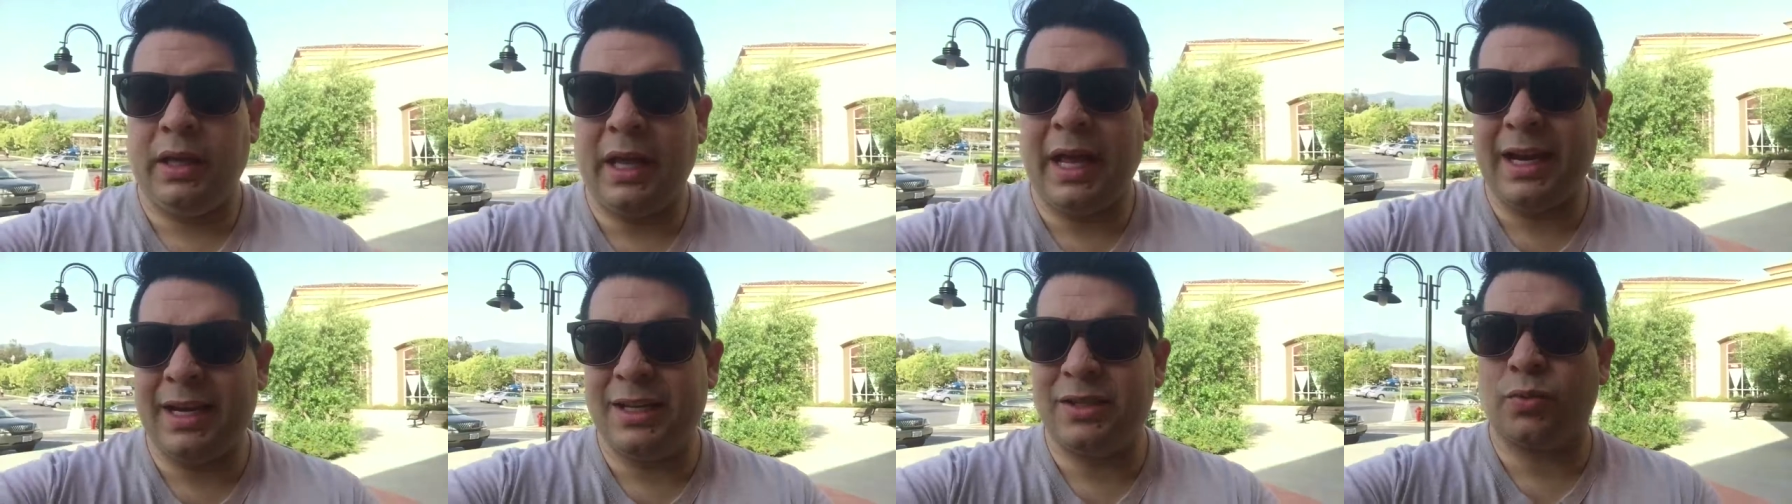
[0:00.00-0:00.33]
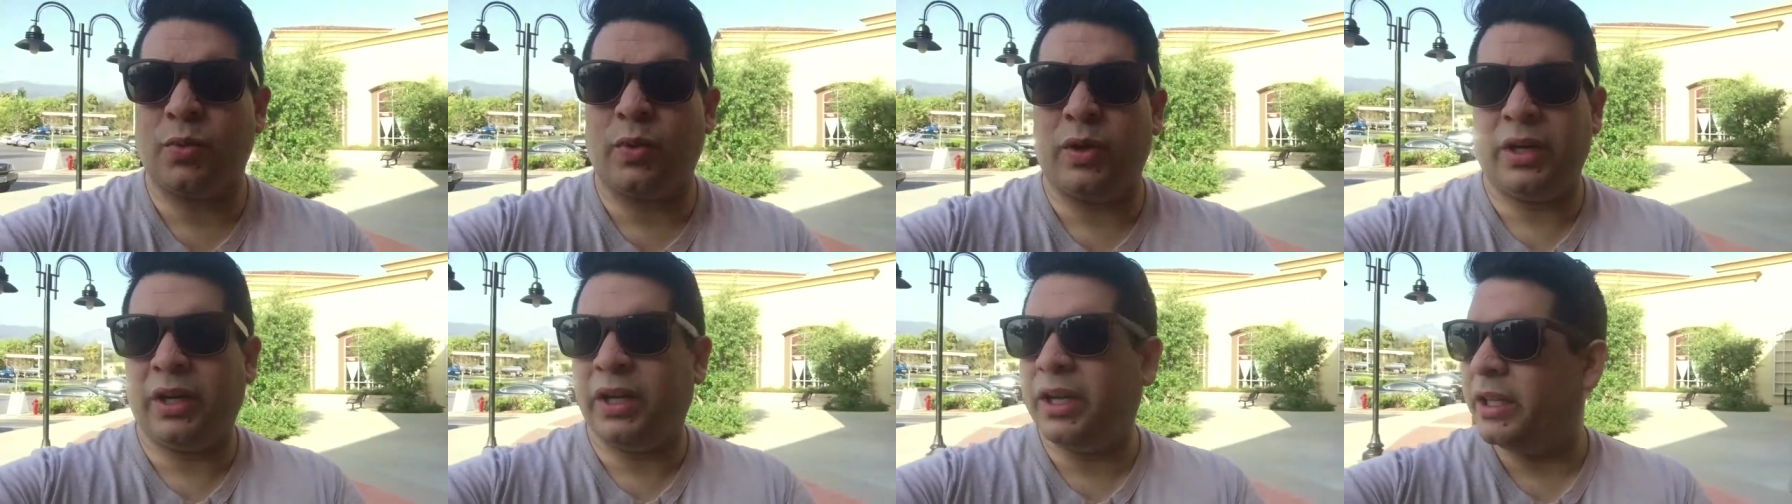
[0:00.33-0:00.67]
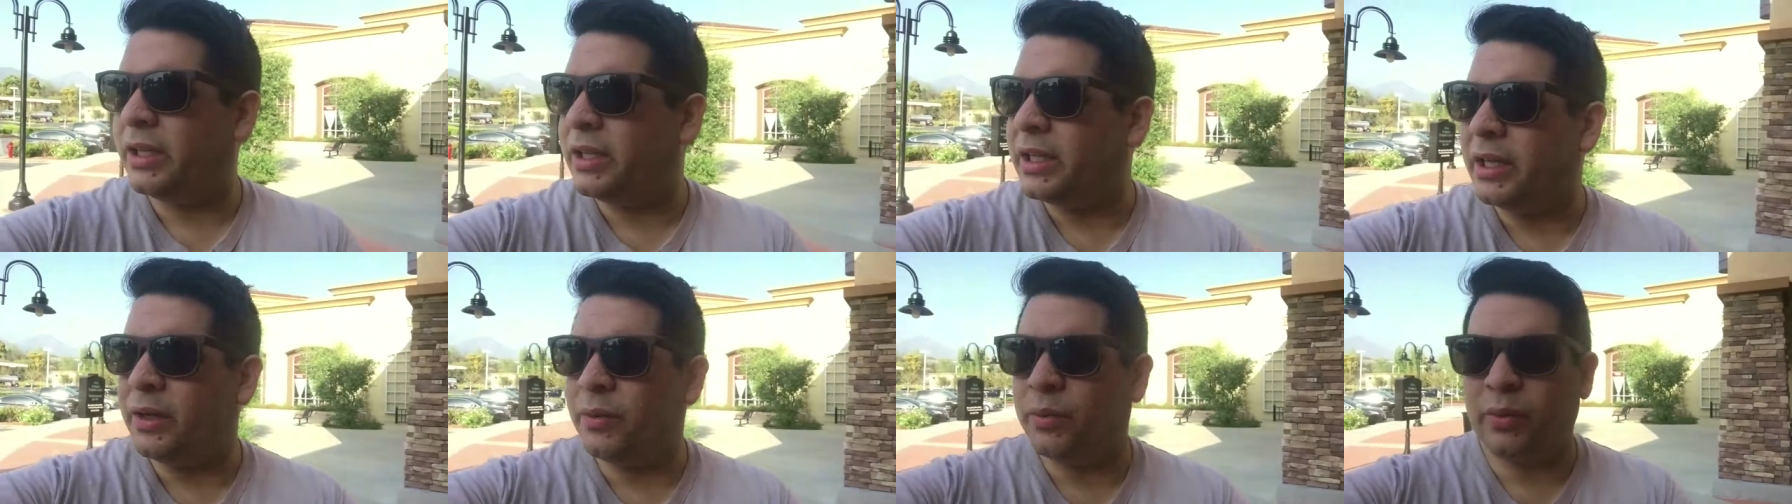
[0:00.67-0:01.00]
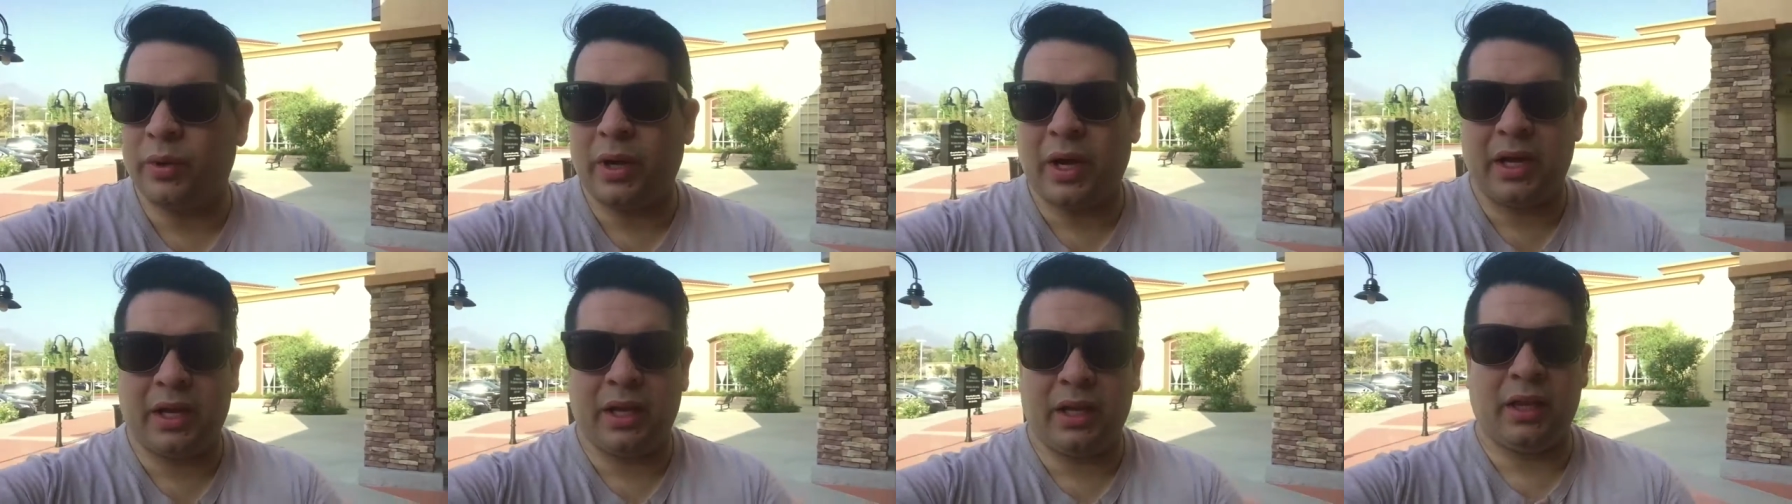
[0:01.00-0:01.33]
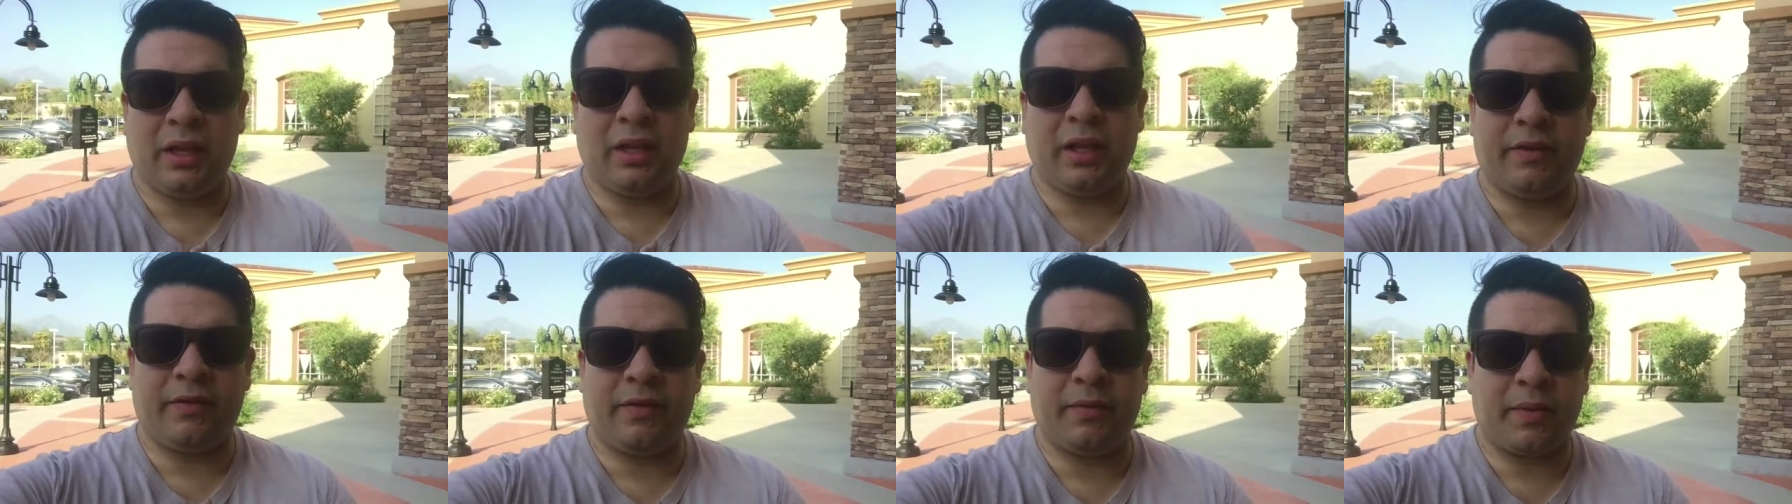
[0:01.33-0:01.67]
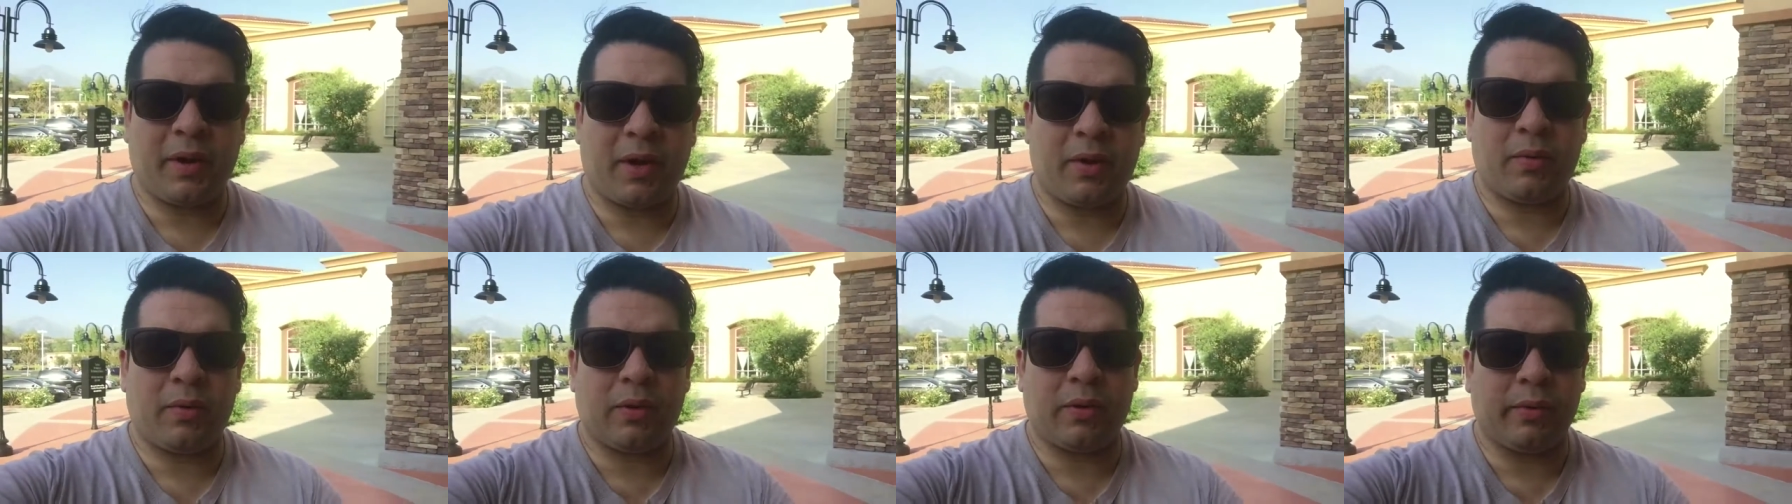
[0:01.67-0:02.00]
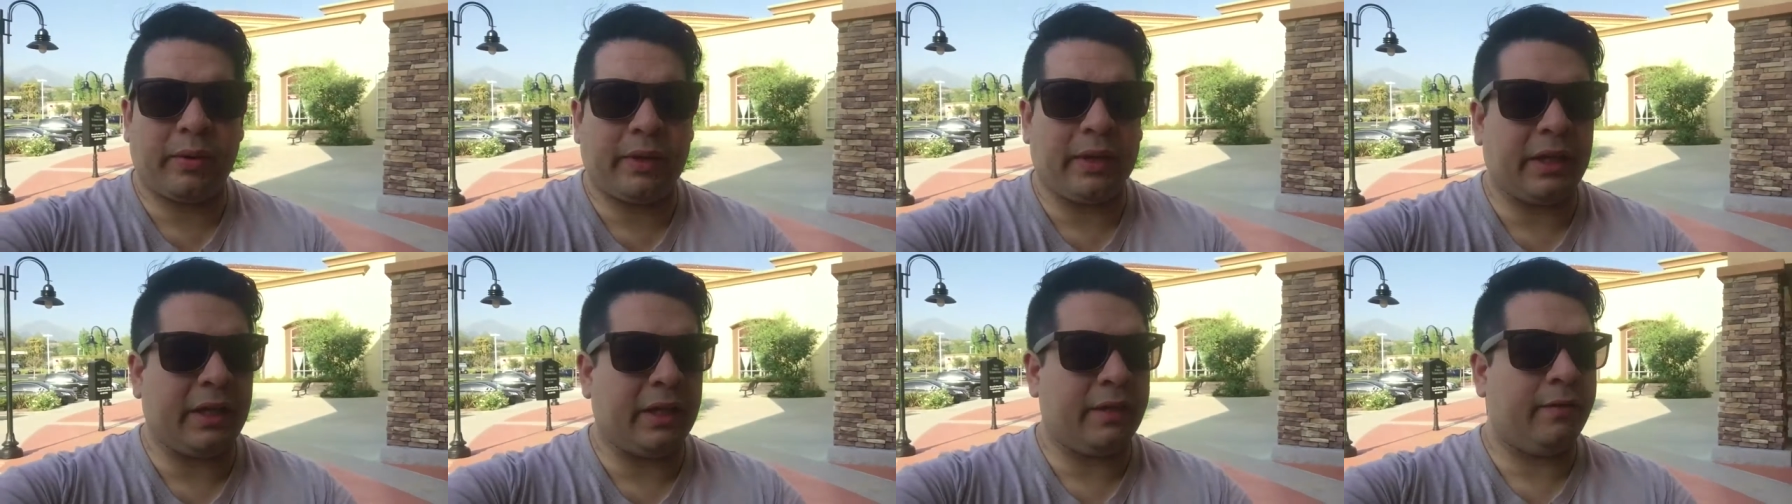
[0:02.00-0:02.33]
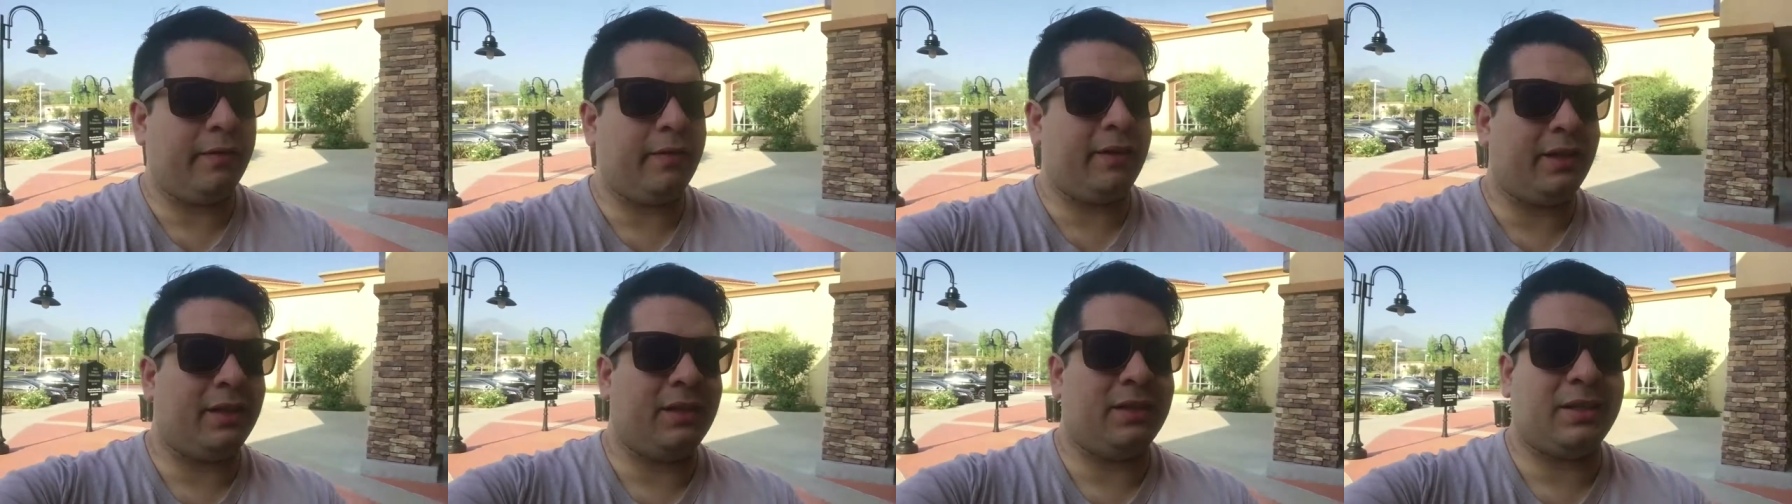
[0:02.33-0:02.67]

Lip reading: That is one good thing I love about where we live